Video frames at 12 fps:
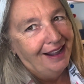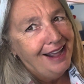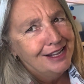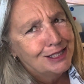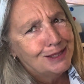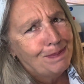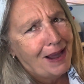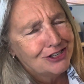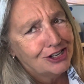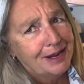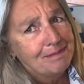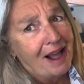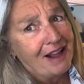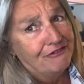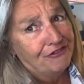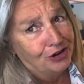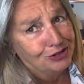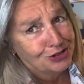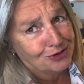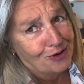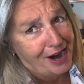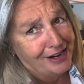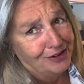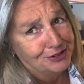especially my first
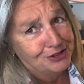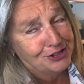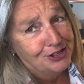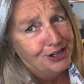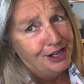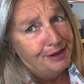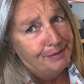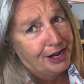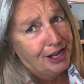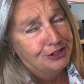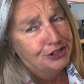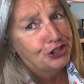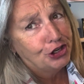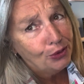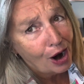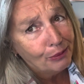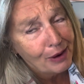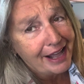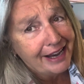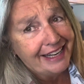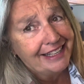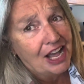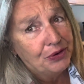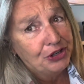graders, because you already
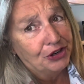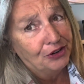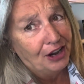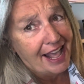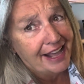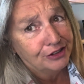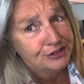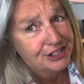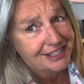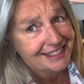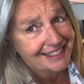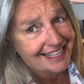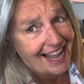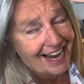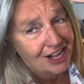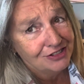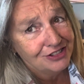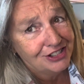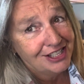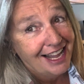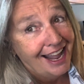know your letters and sounds,